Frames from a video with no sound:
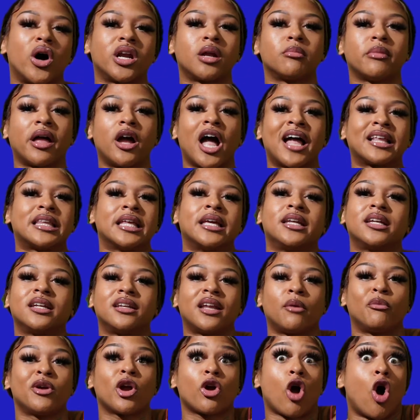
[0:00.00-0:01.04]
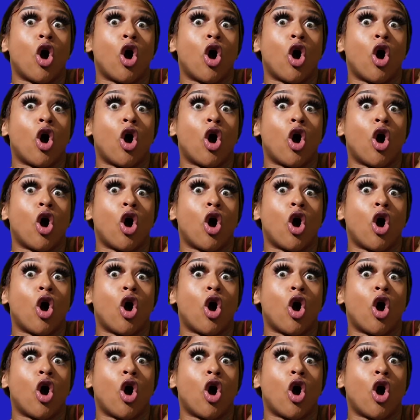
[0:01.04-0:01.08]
And I'm like, at the end of the day, we're